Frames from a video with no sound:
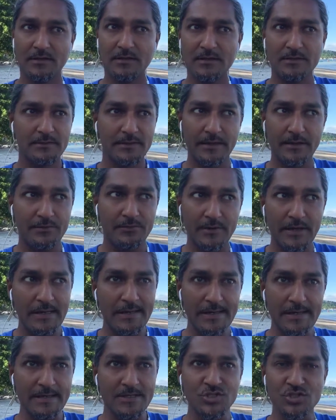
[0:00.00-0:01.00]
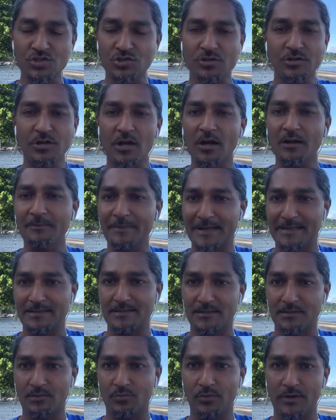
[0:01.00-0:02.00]
then really it should not
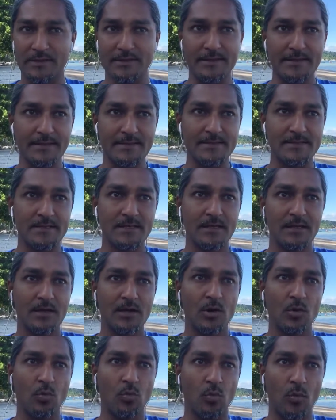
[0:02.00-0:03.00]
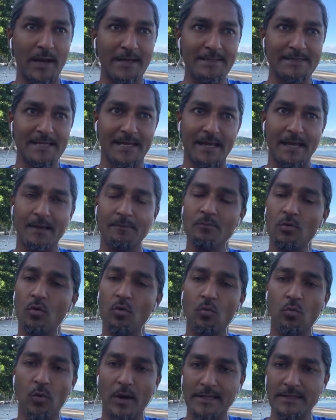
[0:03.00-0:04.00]
matter whether it's 1 time or
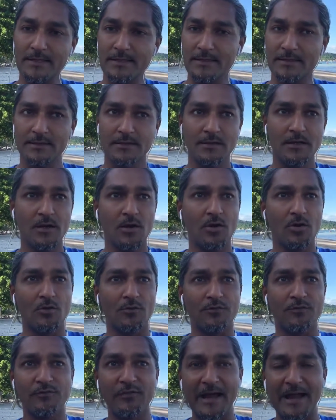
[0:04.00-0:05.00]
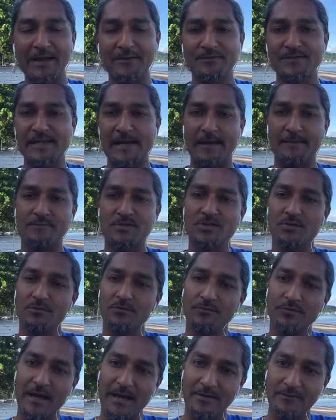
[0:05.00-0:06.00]
1 year or 5 times or
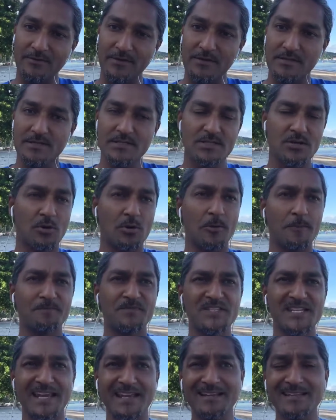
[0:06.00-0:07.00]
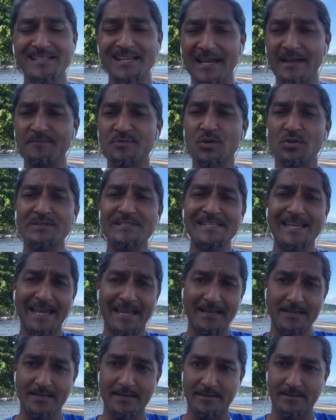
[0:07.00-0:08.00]
5 years or 10 times or
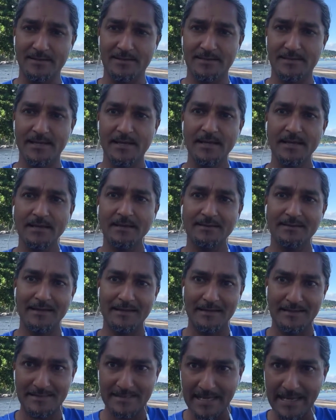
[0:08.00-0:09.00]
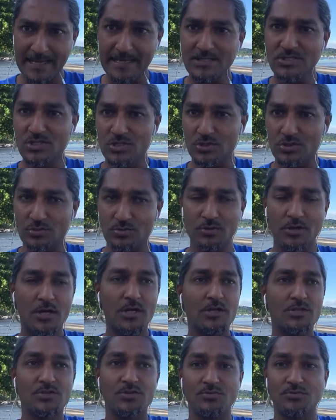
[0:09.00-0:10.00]
10 years that it takes you
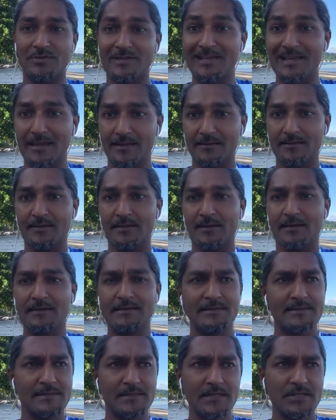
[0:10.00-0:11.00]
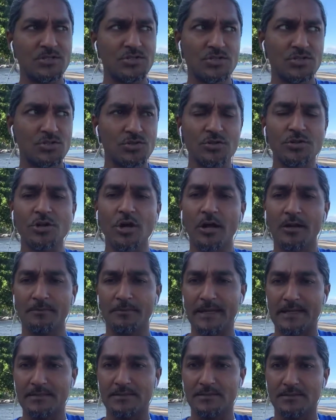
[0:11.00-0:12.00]
to get there. It should not
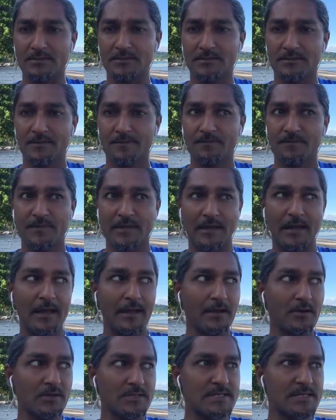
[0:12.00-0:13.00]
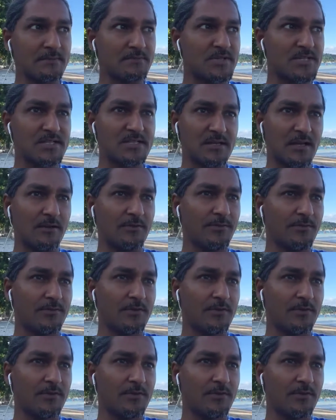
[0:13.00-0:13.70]
matter. Like I got some stuff